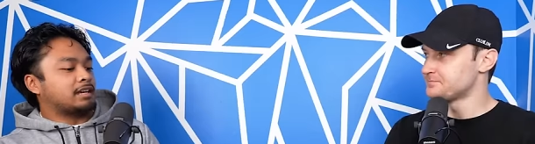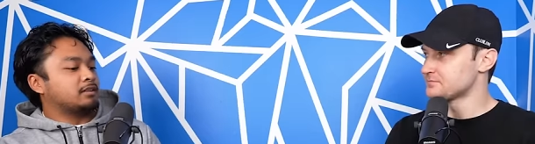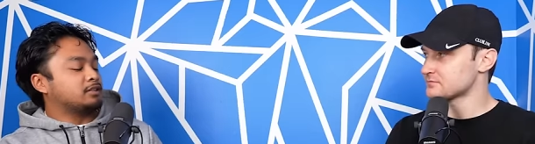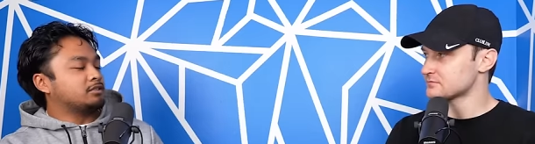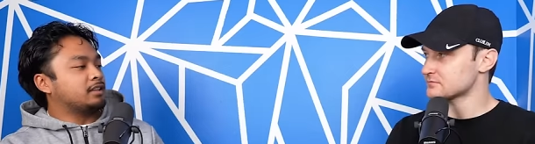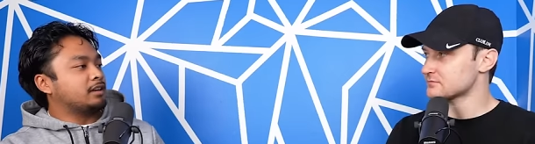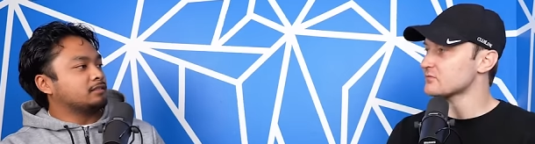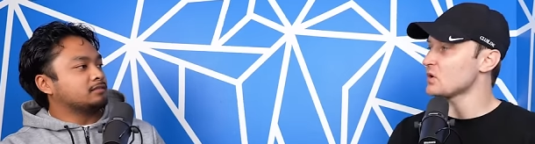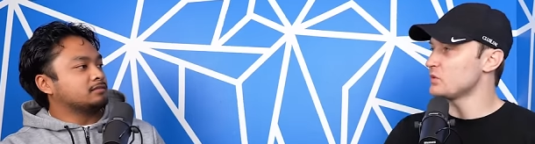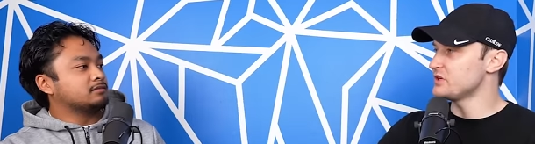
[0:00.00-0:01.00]
Speaker 1: I can never do that.
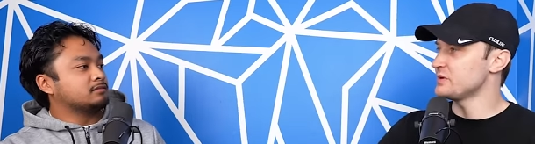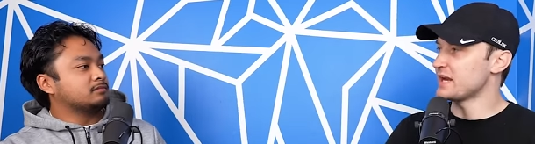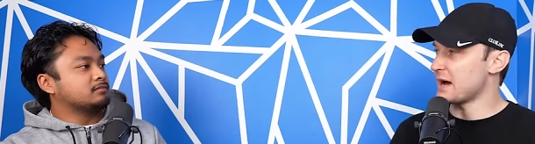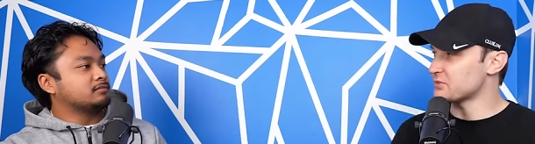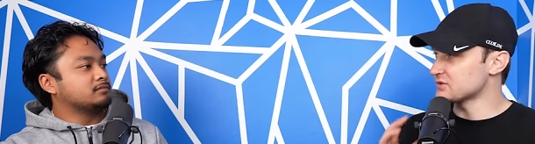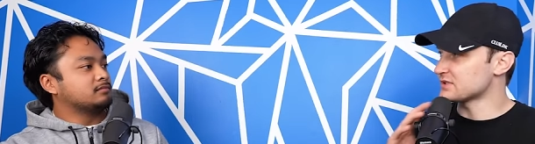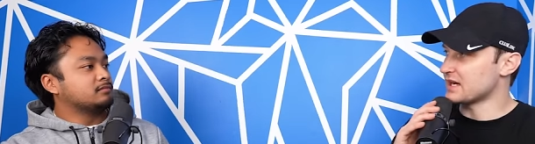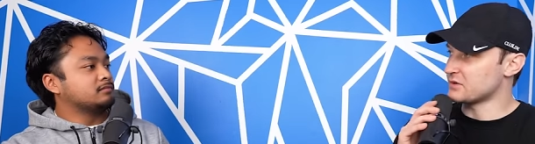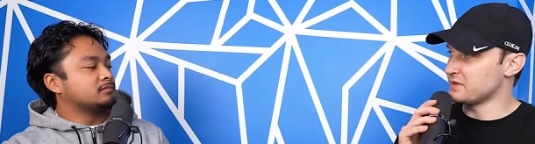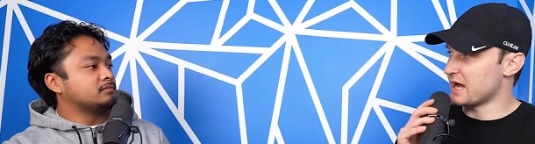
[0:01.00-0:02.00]
When you eat apples, how do
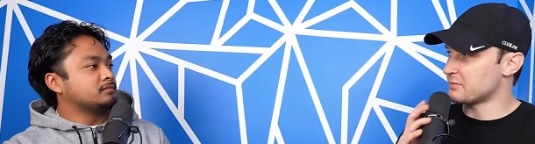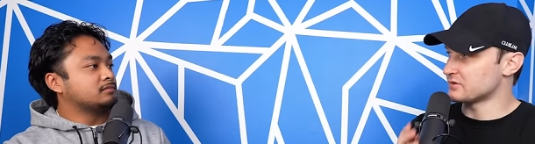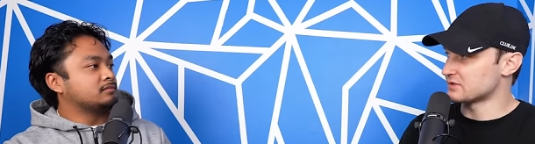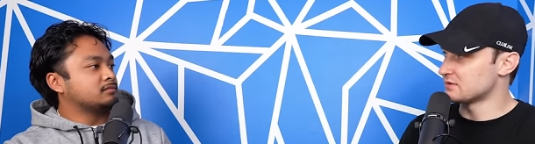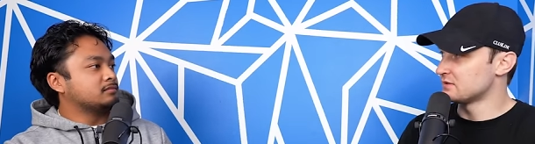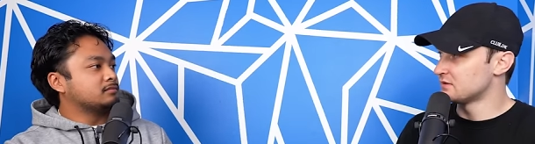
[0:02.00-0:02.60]
you eat apples?